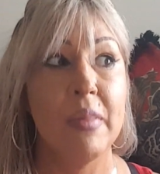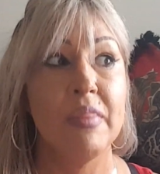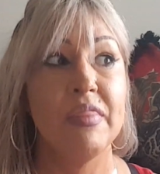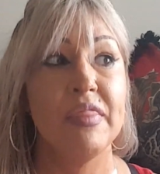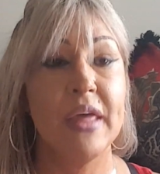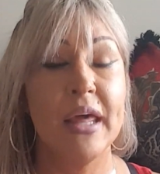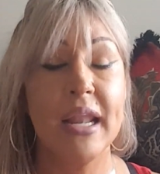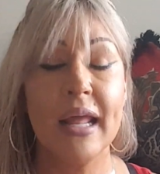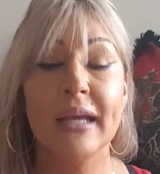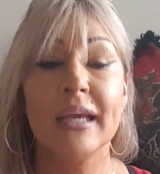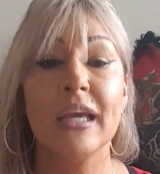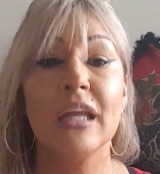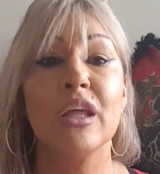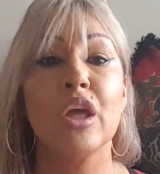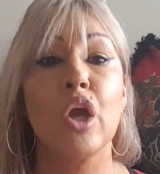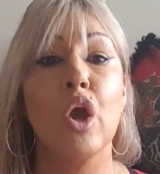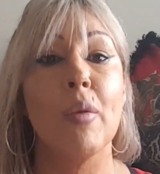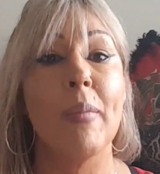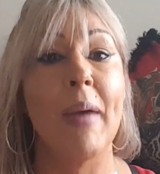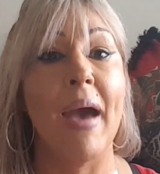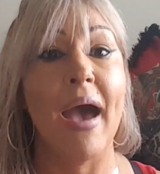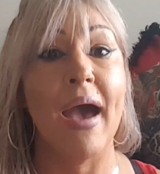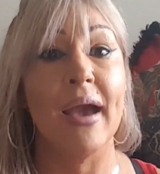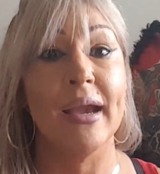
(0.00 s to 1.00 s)
Then I can go
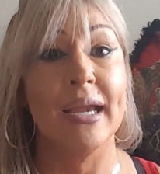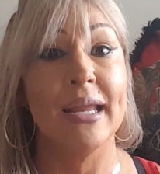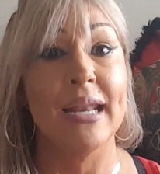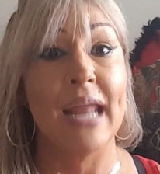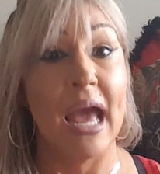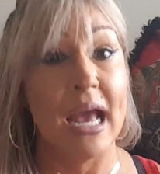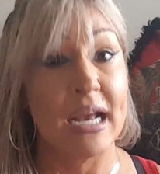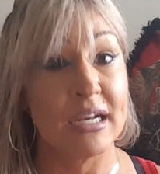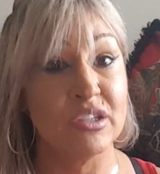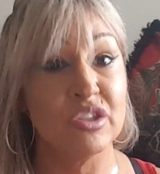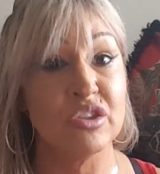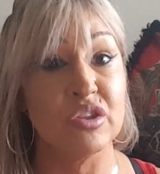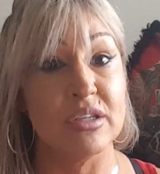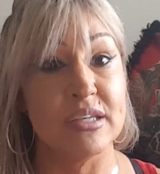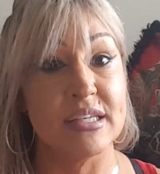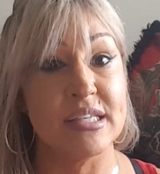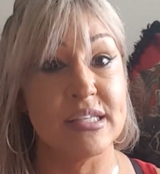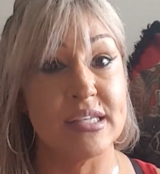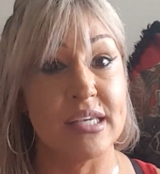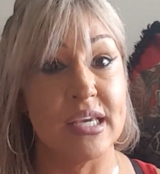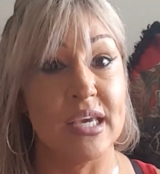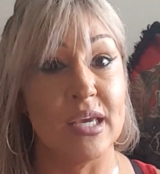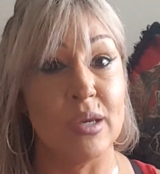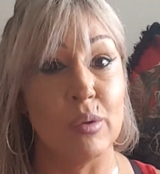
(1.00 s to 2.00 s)
back and actually
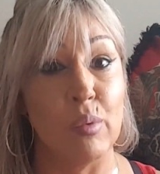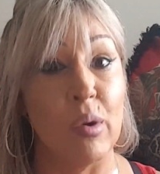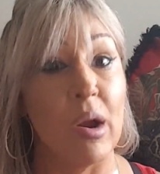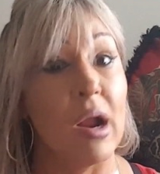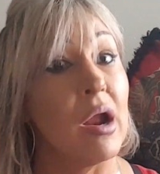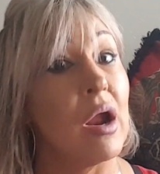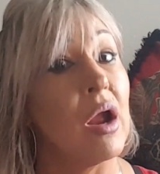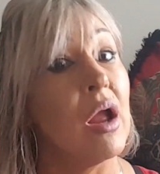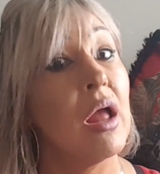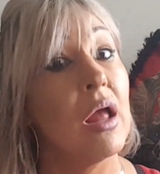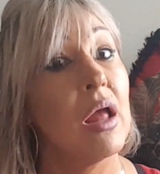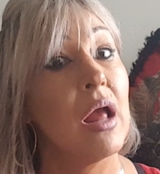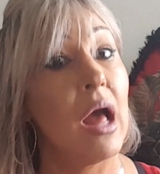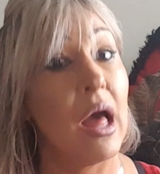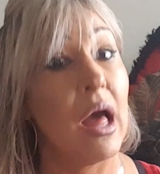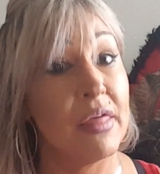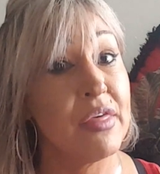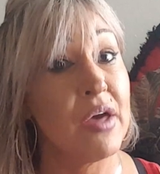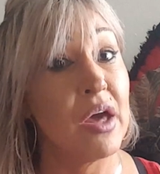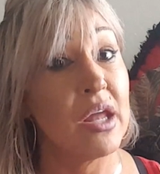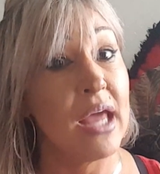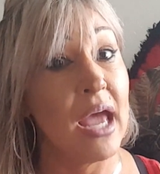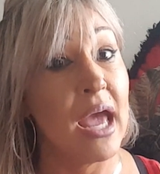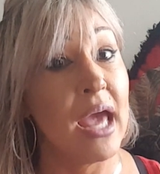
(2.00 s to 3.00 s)
see where I
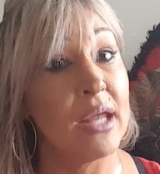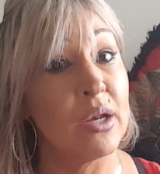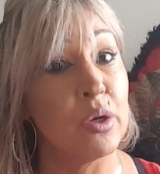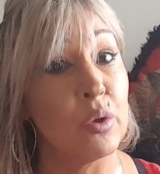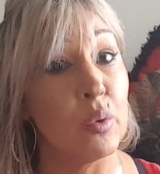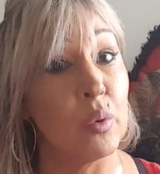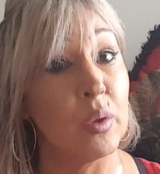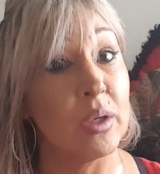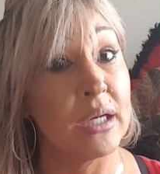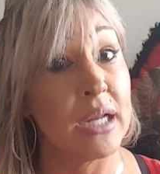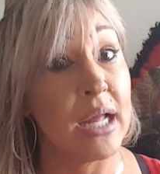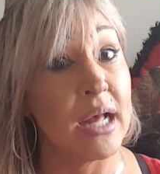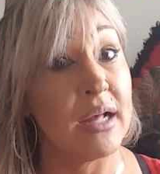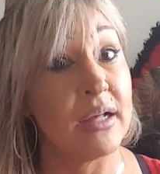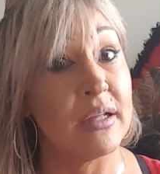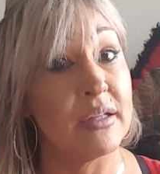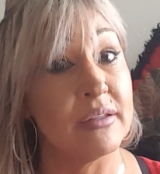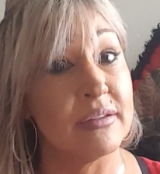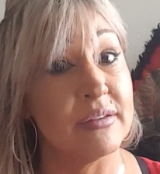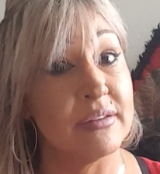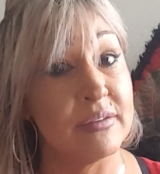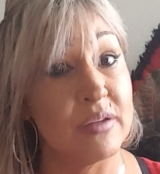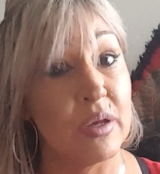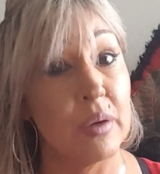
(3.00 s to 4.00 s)
thought I had it
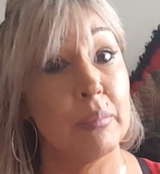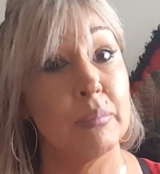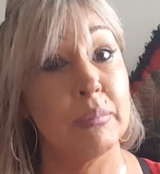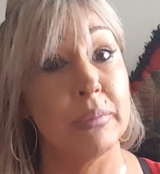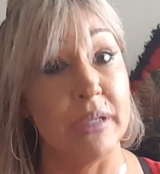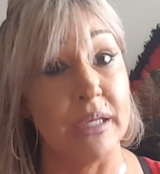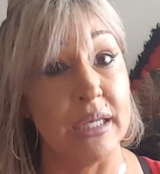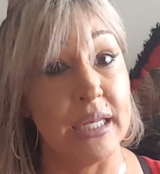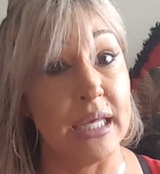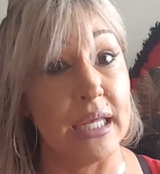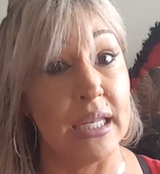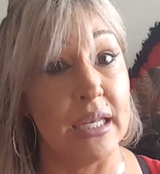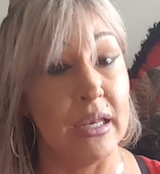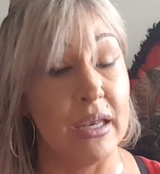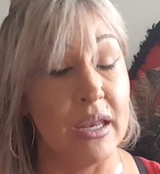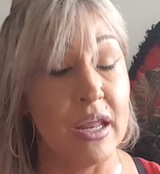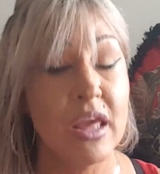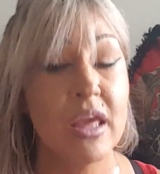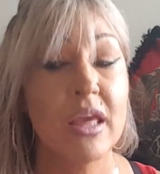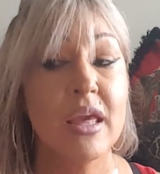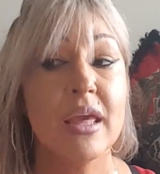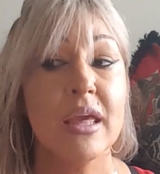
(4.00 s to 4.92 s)
organized, but didn't.